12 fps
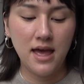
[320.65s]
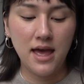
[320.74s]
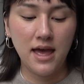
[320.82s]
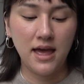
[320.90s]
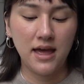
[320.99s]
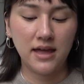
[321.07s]

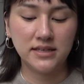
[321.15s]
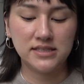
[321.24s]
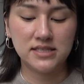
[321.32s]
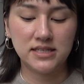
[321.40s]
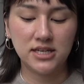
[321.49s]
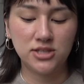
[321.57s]

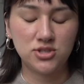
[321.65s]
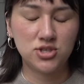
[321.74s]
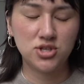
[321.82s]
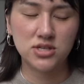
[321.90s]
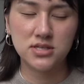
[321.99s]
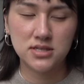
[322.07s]
And it's
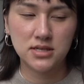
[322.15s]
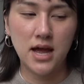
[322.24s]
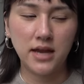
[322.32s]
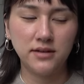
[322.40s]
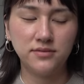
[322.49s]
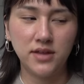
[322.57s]
just
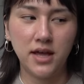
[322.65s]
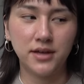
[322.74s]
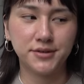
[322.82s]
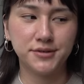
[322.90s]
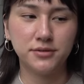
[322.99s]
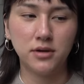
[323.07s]
kind of
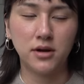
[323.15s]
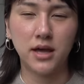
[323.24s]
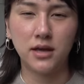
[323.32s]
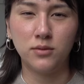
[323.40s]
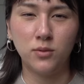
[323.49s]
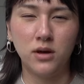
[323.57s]
like,
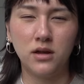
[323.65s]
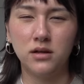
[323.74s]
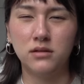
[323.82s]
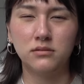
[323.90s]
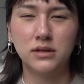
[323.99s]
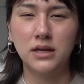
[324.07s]
okay,
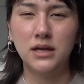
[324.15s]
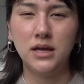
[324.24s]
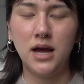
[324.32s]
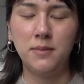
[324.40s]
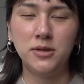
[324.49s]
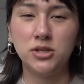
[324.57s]
well,
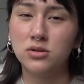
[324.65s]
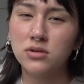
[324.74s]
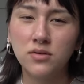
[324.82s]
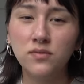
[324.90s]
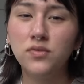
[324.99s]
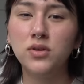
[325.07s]
I'm a little
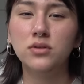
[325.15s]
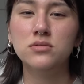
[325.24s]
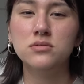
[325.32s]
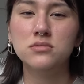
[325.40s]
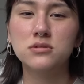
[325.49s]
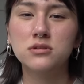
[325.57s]

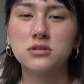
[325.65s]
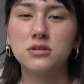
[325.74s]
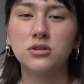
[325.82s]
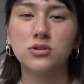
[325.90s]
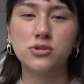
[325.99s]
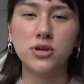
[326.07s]

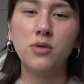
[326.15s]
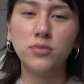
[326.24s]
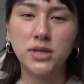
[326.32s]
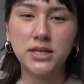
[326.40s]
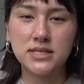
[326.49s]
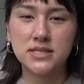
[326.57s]
confused. You're not
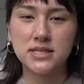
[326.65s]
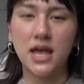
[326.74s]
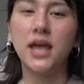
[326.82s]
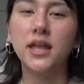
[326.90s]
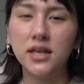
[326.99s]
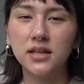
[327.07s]
really
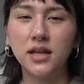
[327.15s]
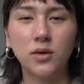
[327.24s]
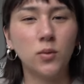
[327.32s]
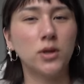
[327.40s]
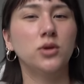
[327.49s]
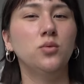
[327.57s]
saying
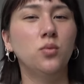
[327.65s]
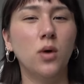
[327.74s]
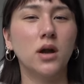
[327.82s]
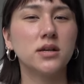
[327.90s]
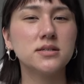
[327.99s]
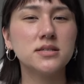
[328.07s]
like what you
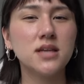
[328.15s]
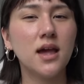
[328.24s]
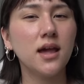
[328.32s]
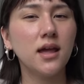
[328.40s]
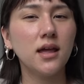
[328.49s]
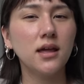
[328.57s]
want to
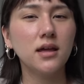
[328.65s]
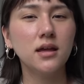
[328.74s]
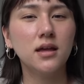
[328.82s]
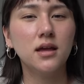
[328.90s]
say.